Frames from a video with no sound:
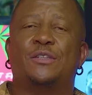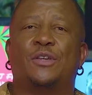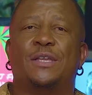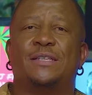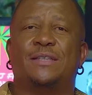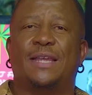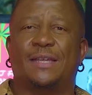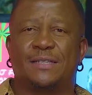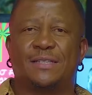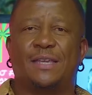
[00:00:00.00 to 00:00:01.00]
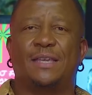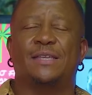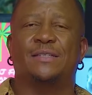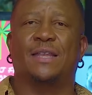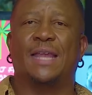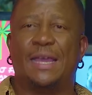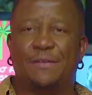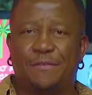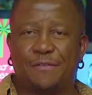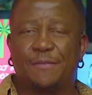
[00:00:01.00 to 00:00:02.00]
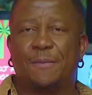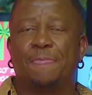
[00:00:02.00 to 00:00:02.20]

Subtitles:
on his legacy, his life?